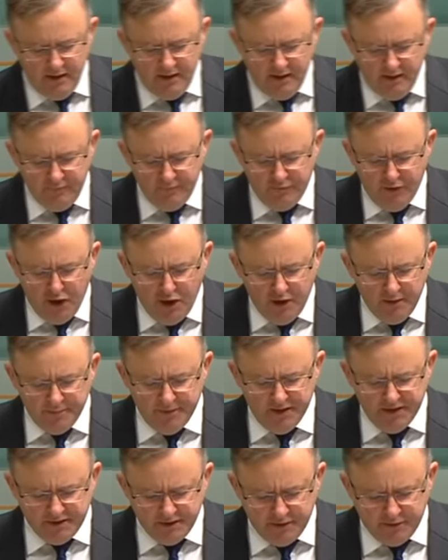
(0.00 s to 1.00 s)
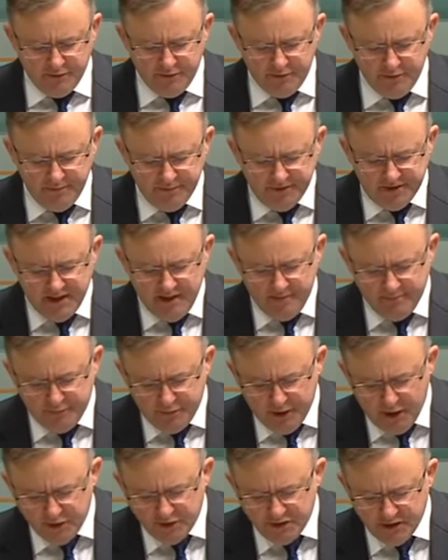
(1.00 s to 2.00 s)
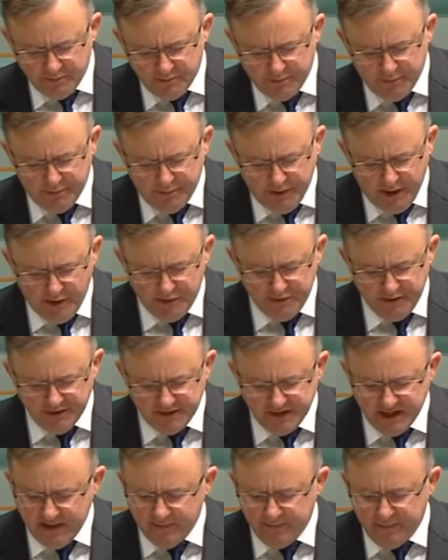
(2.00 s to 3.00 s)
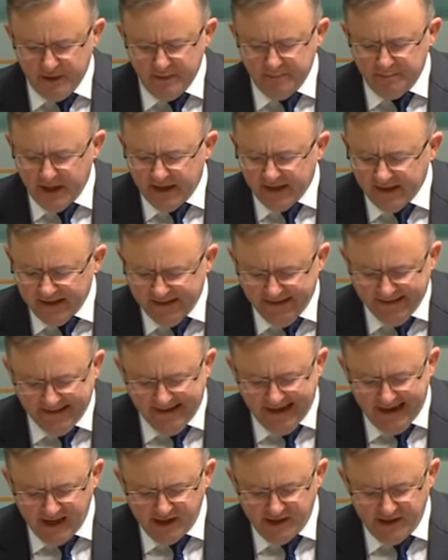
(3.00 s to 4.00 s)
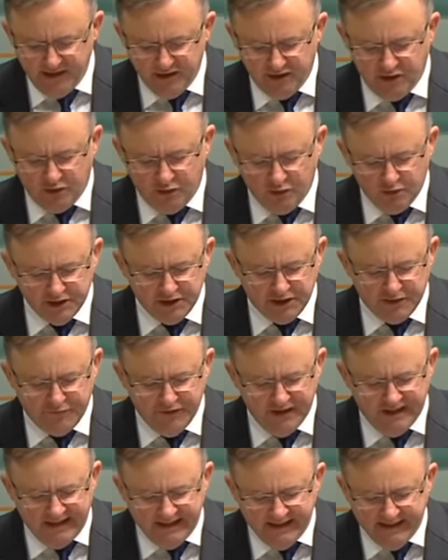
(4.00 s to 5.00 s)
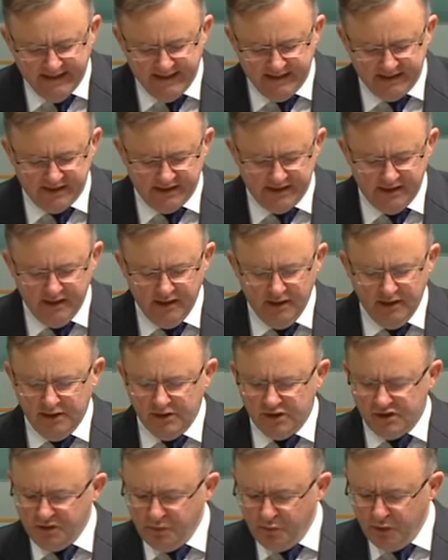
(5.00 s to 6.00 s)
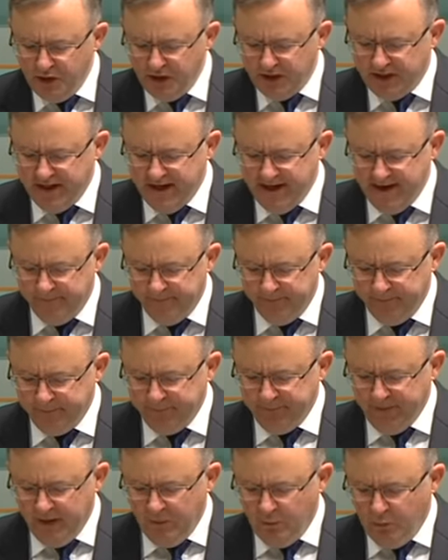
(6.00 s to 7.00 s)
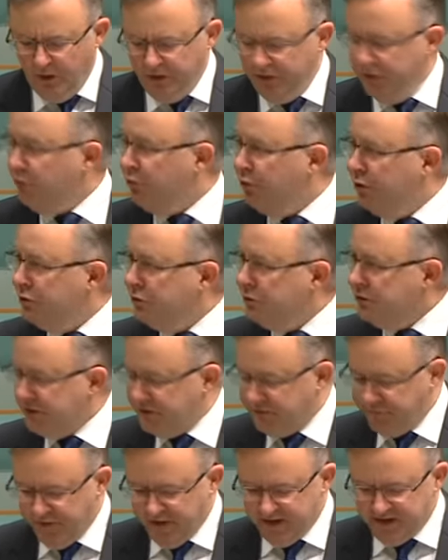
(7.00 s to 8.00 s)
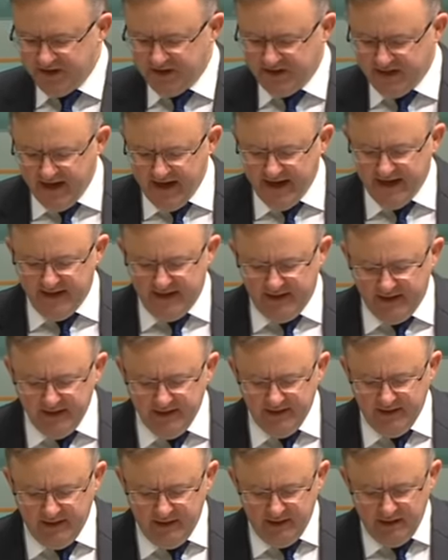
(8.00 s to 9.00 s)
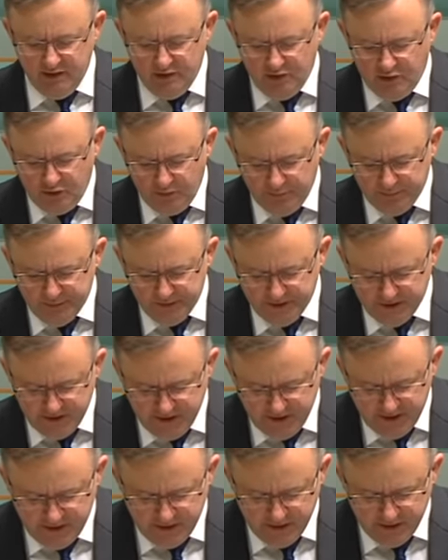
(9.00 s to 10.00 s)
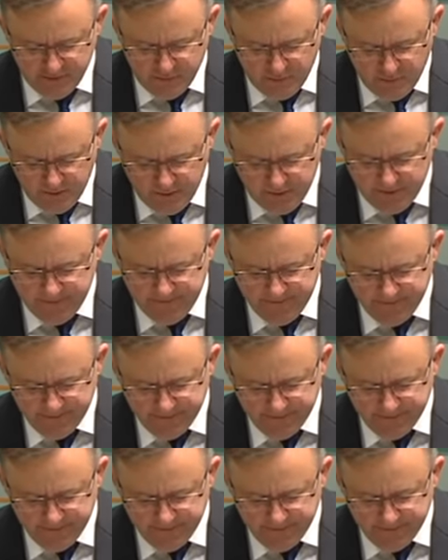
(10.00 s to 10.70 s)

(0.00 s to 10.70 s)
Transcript: Environment groups and project proponents had been battling it out in courts for years to work out what the rules for standing in court procedures were.